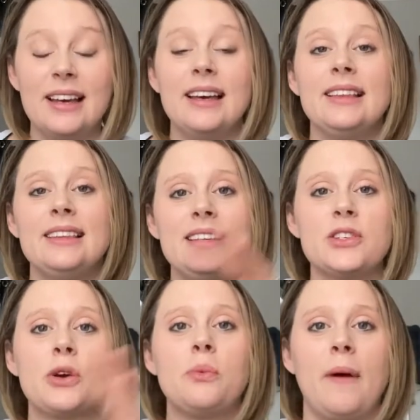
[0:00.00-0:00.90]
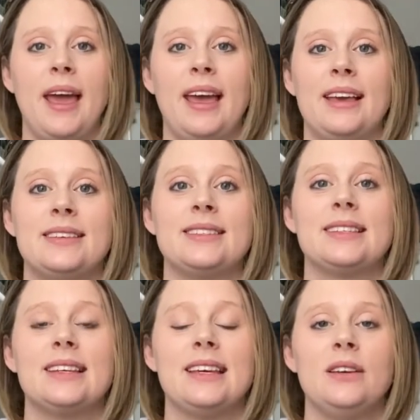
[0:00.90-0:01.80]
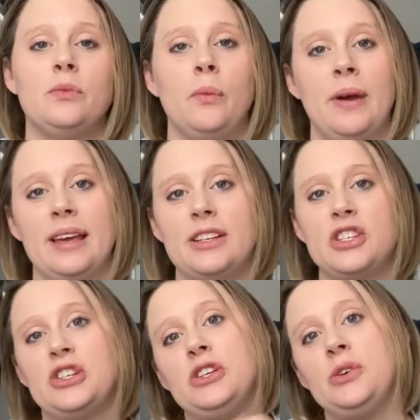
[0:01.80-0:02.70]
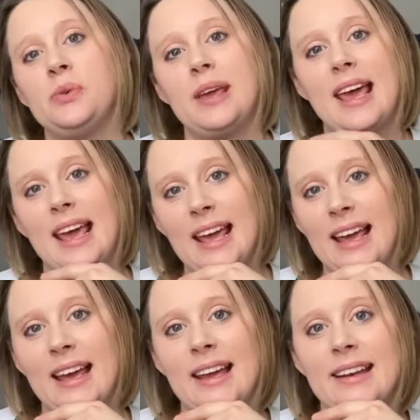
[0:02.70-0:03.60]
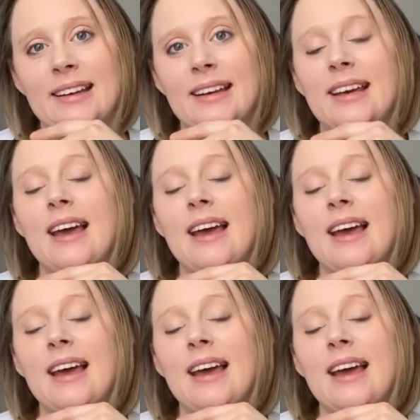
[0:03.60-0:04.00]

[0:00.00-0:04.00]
these are ways in which you can